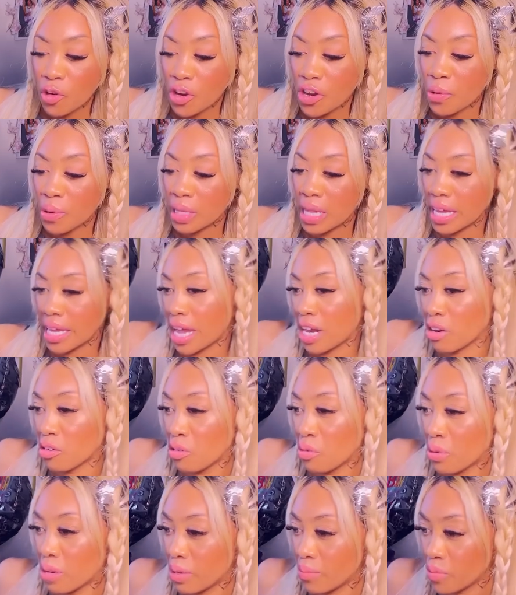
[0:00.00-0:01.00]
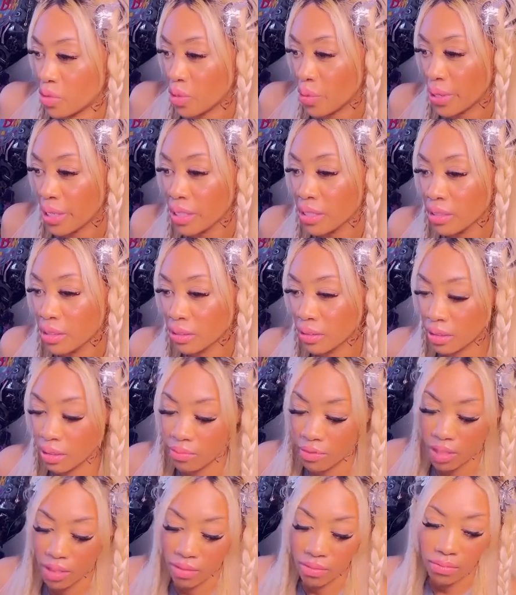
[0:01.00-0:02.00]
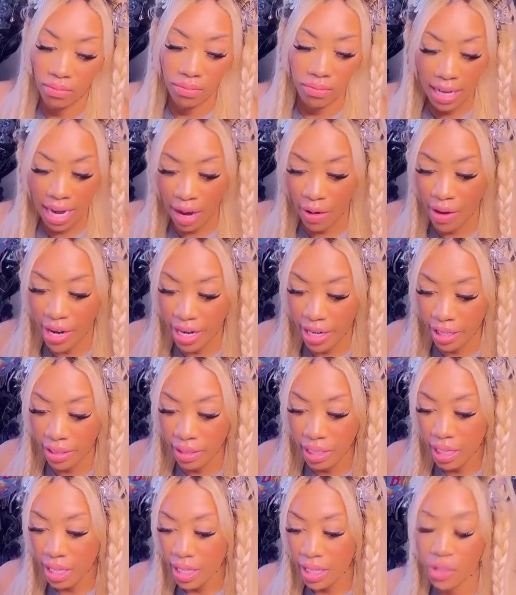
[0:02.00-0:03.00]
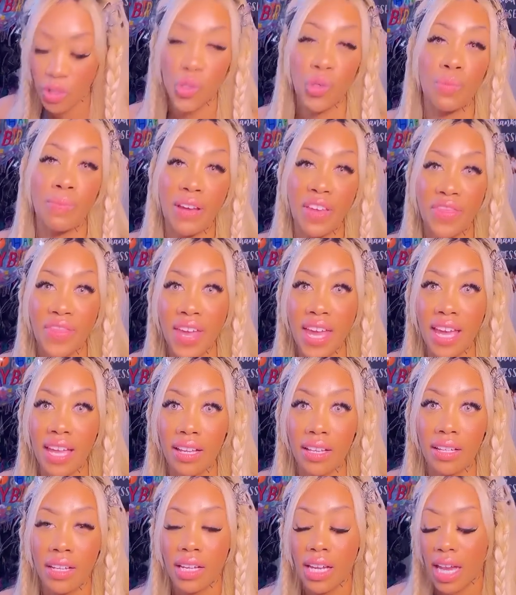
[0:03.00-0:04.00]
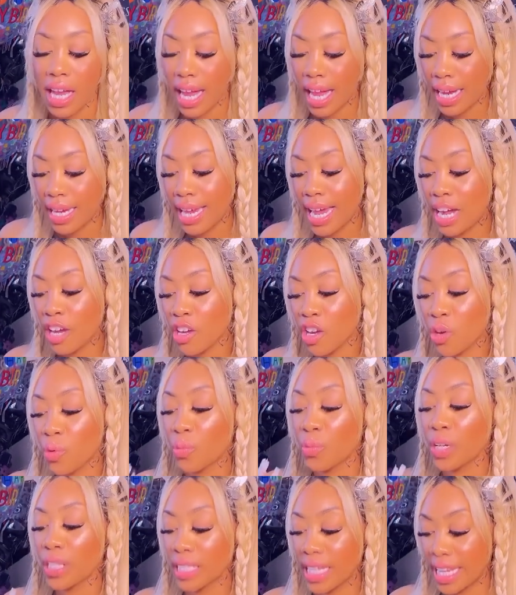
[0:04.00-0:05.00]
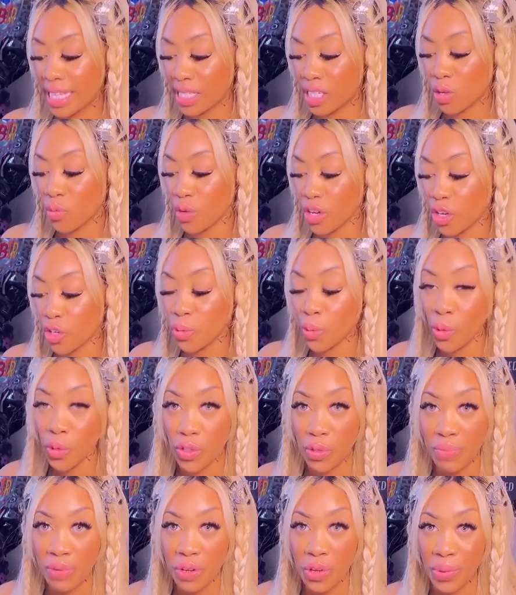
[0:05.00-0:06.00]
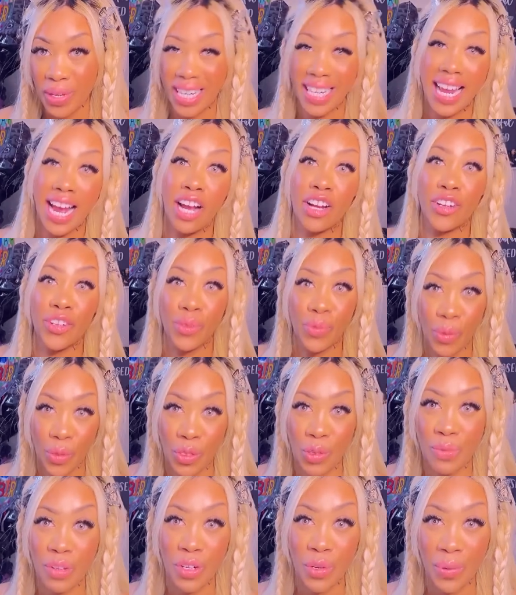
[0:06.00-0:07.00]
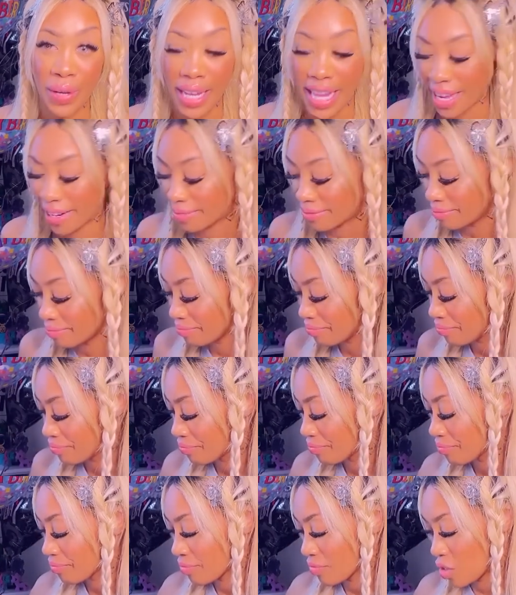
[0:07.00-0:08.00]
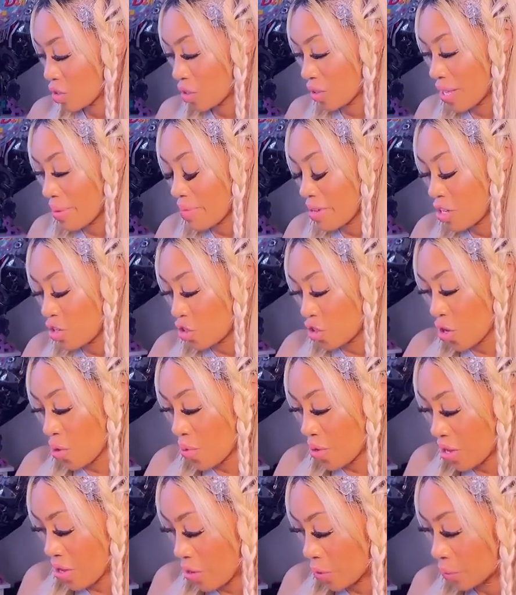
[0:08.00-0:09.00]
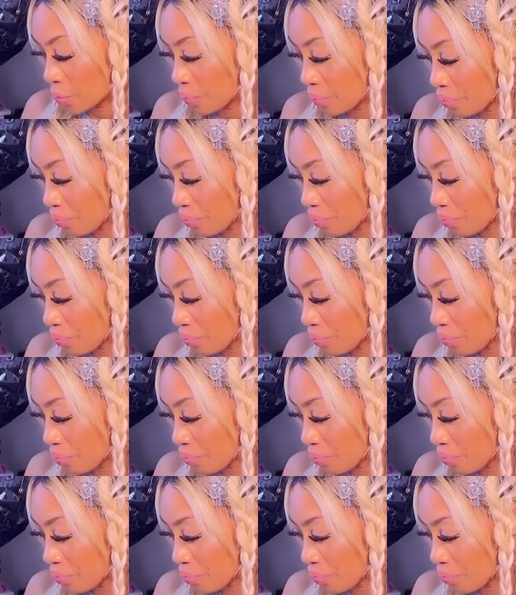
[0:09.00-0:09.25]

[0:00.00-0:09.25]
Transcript: you were like, I don't know what I'm doing. I'm just out here doing my thing. And now you're realizing what you're supposed to be doing and how you're supposed to be doing it. So let me show you